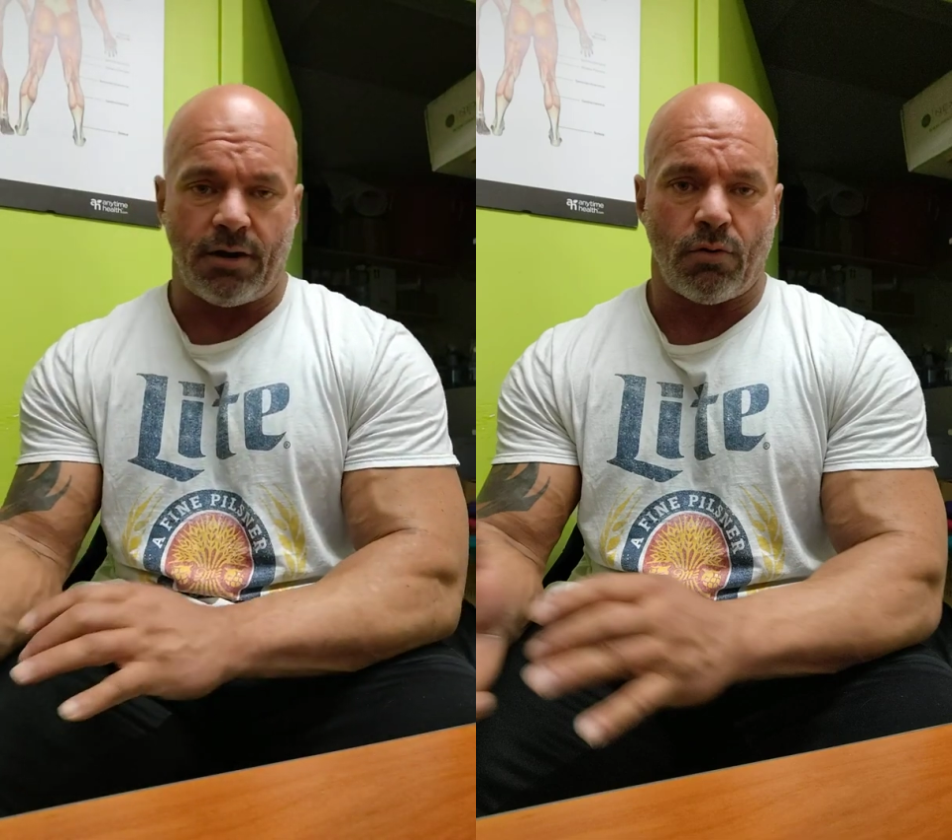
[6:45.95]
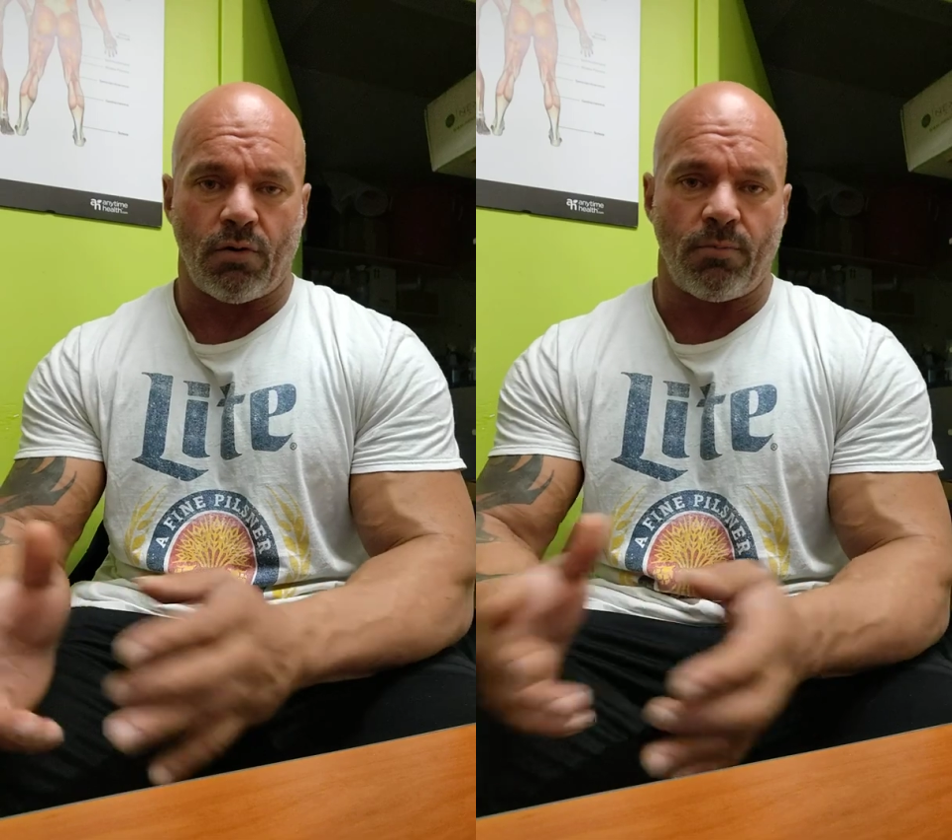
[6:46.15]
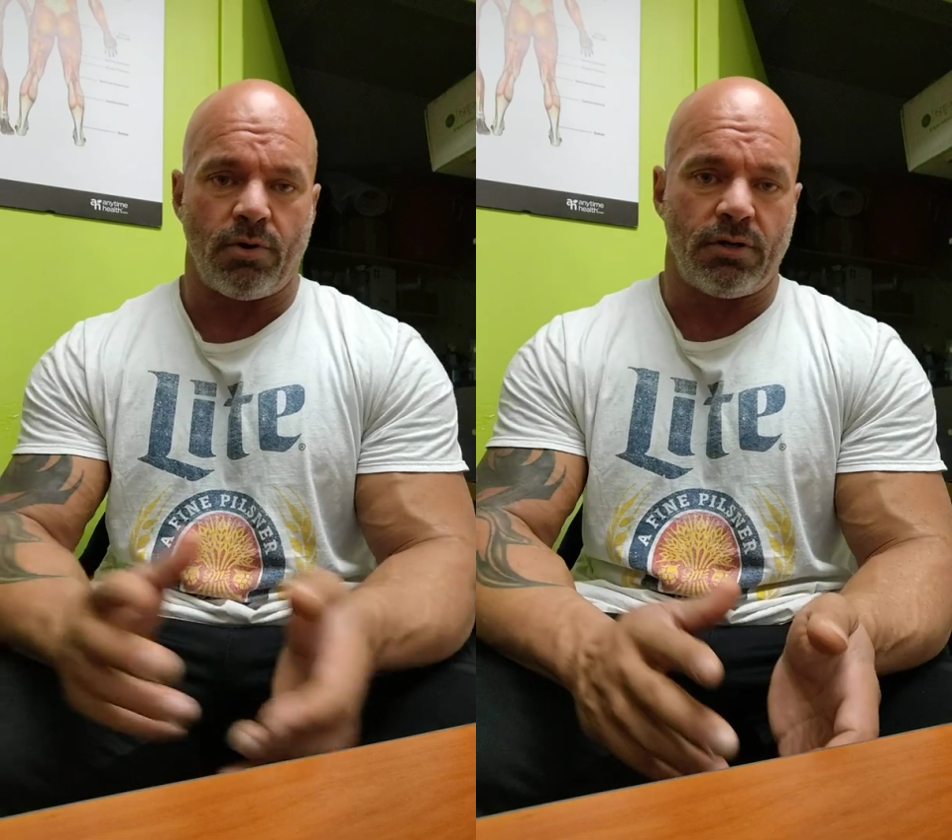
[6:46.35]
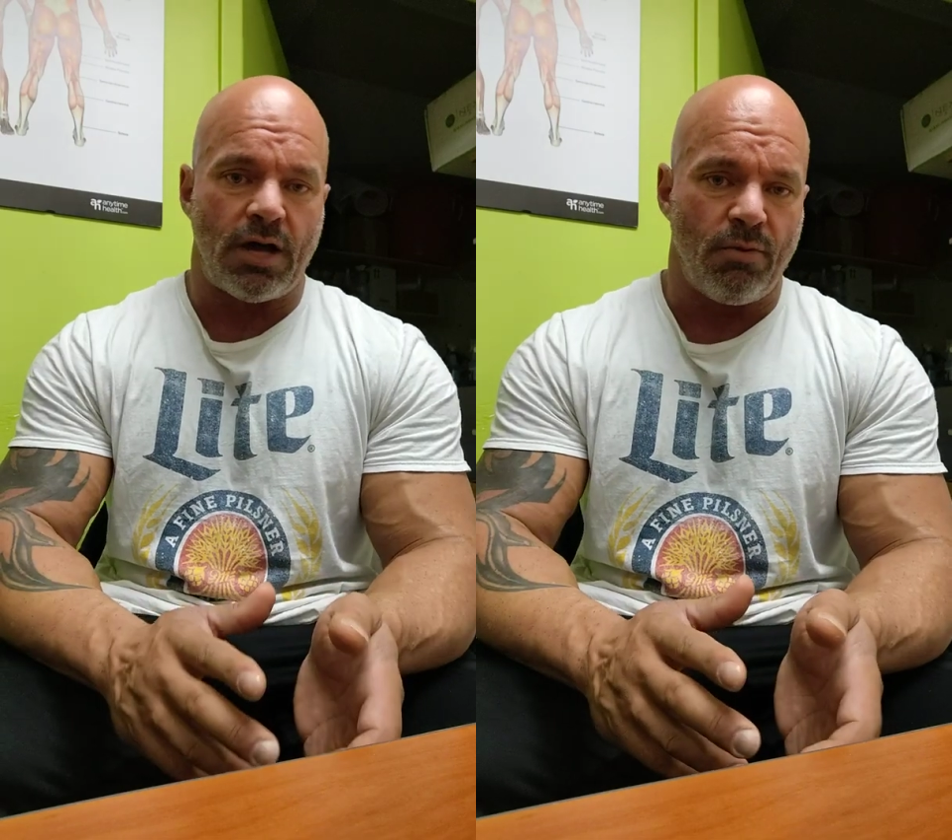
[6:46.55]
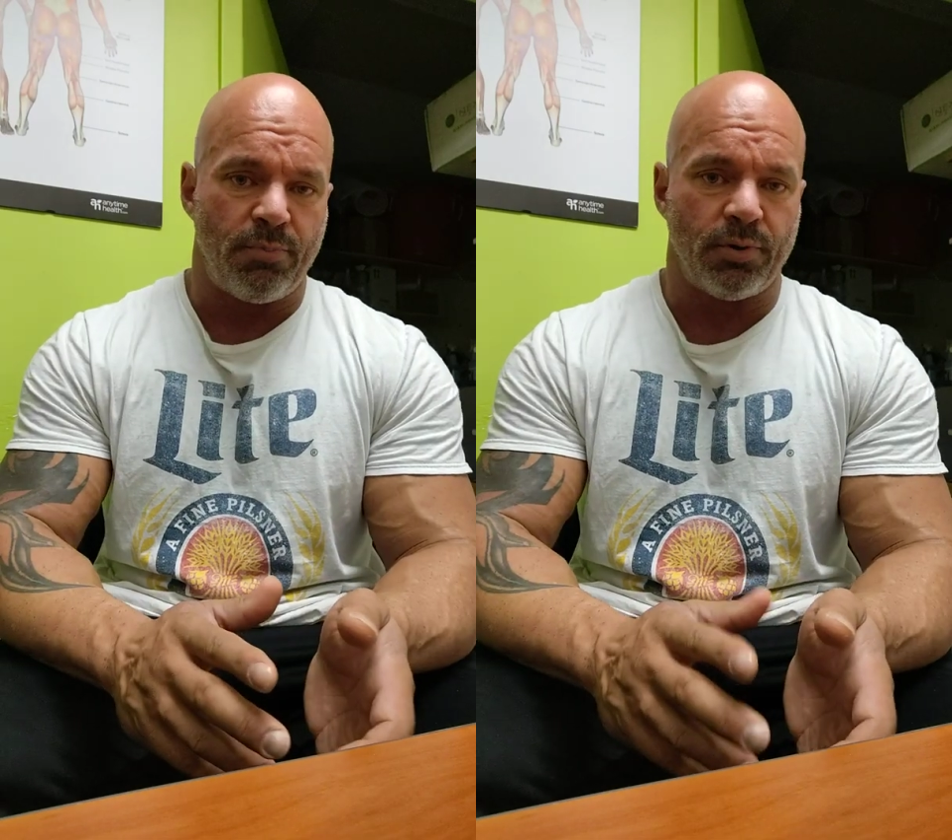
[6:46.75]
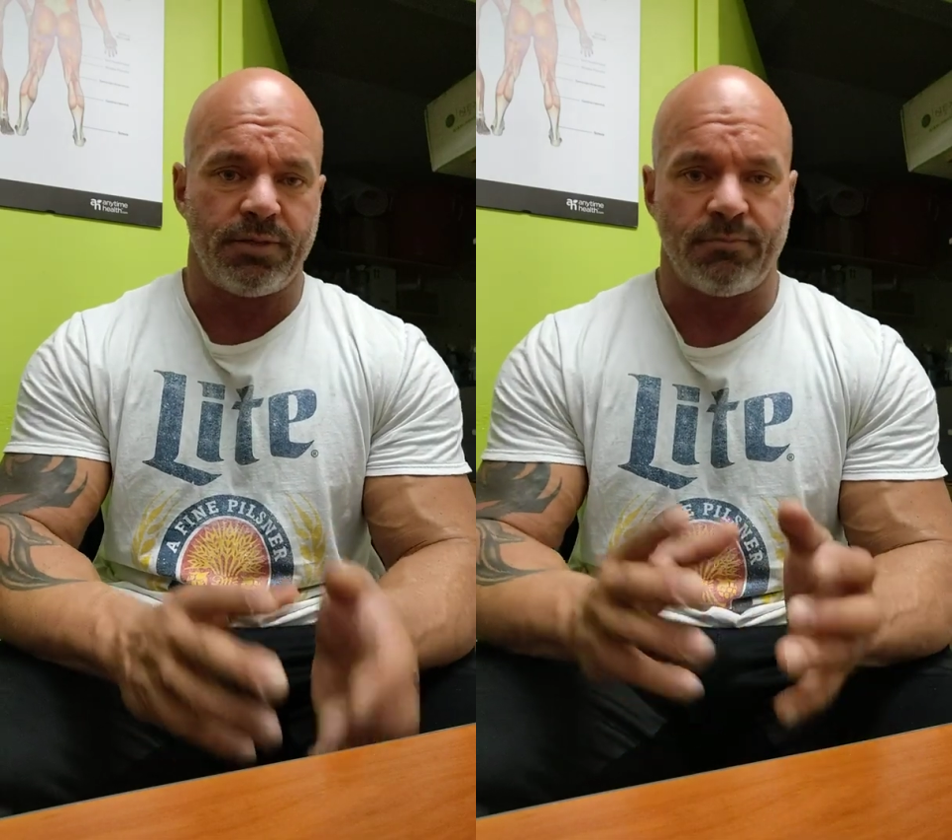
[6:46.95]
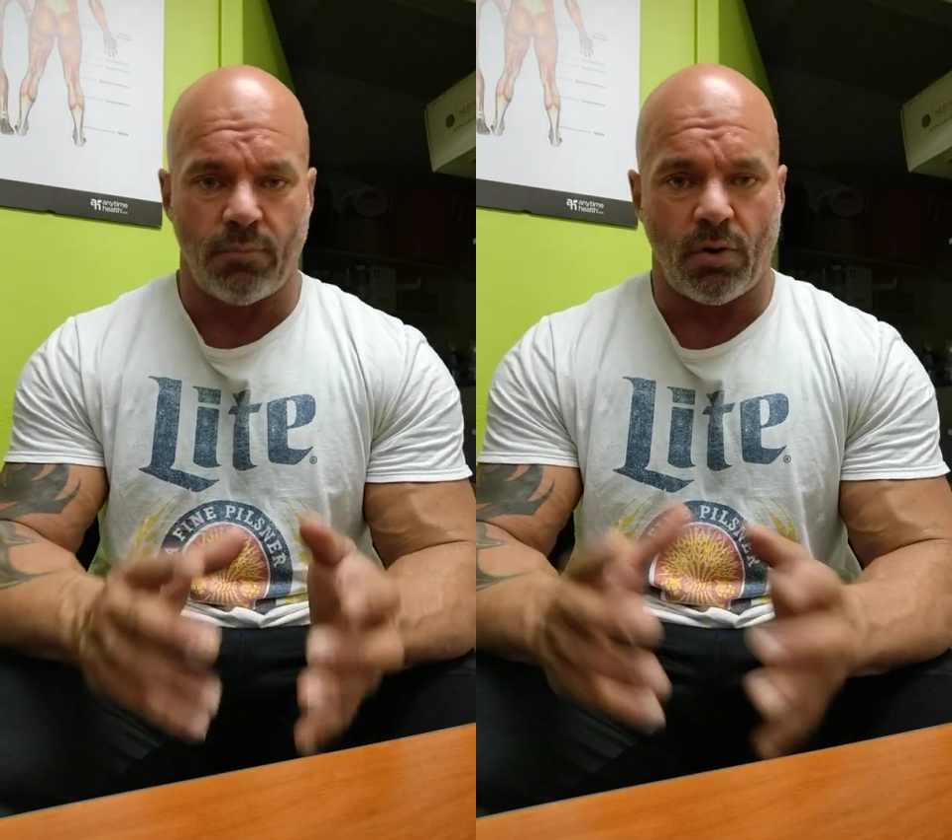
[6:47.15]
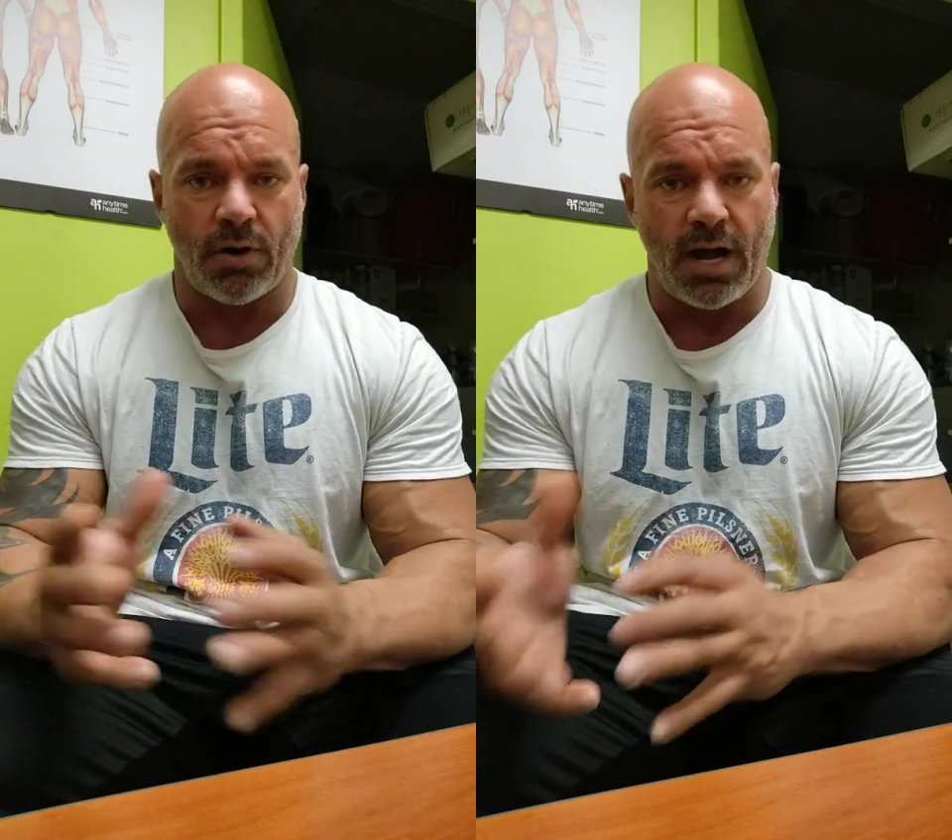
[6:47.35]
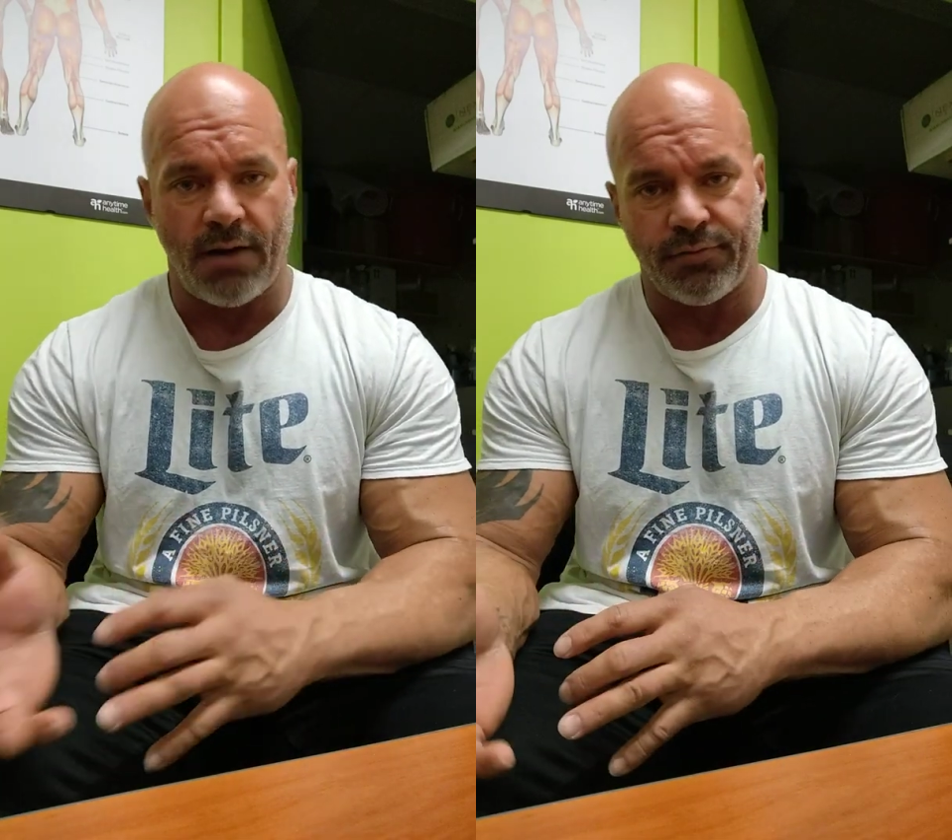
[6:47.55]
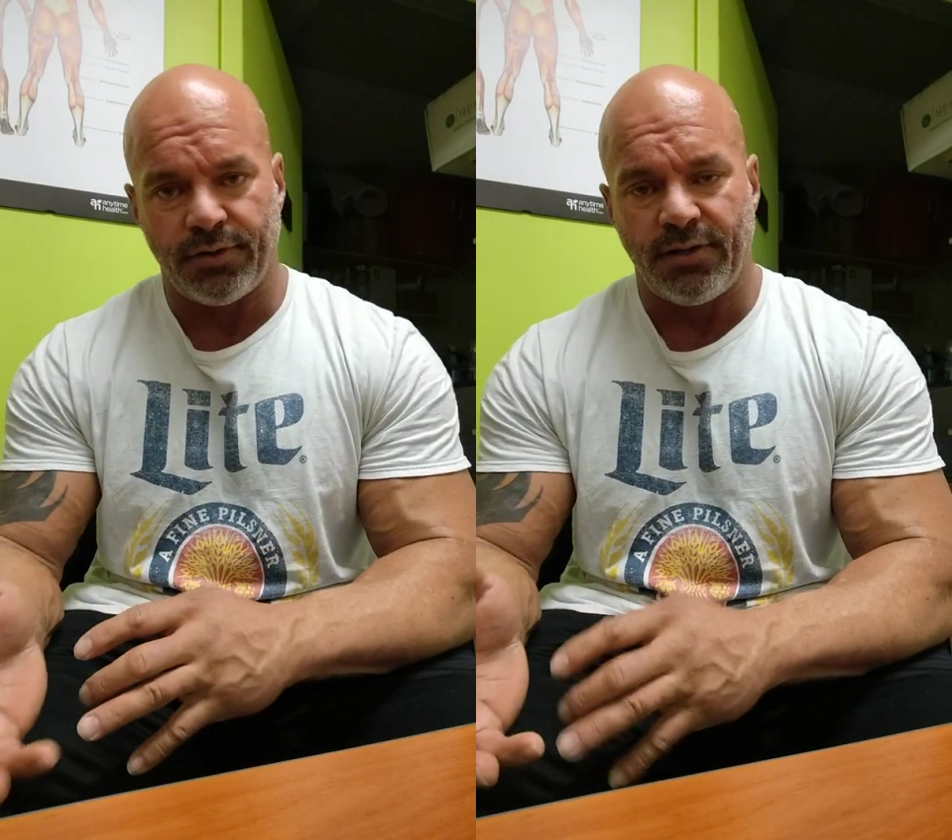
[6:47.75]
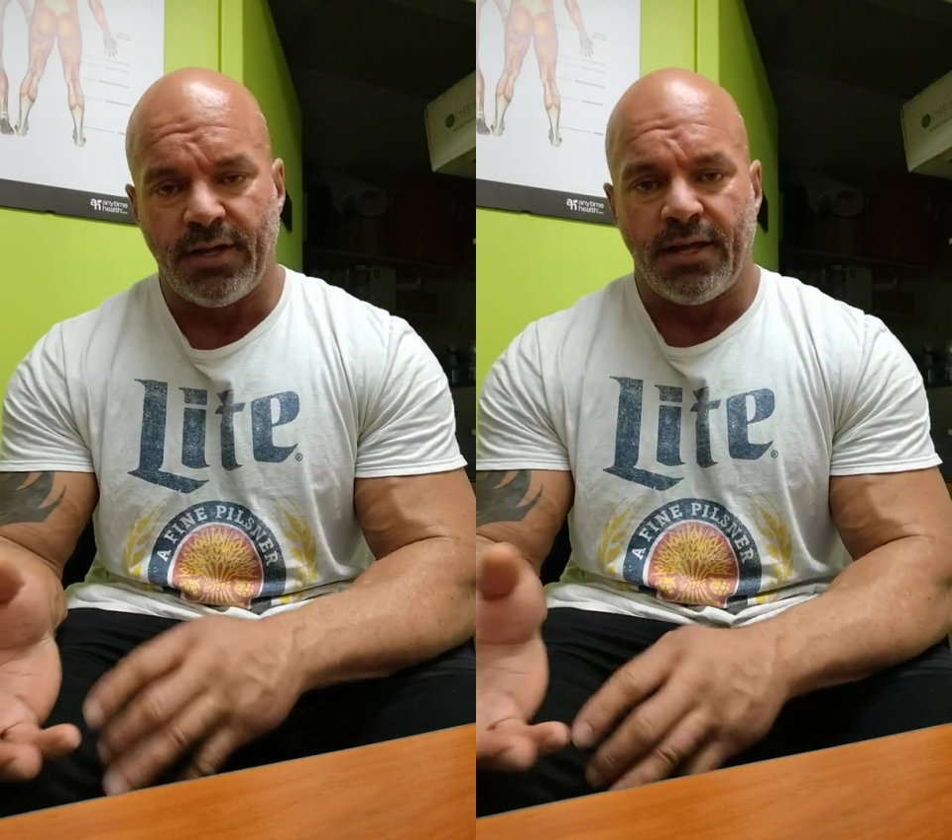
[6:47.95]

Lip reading: hormonal output more often,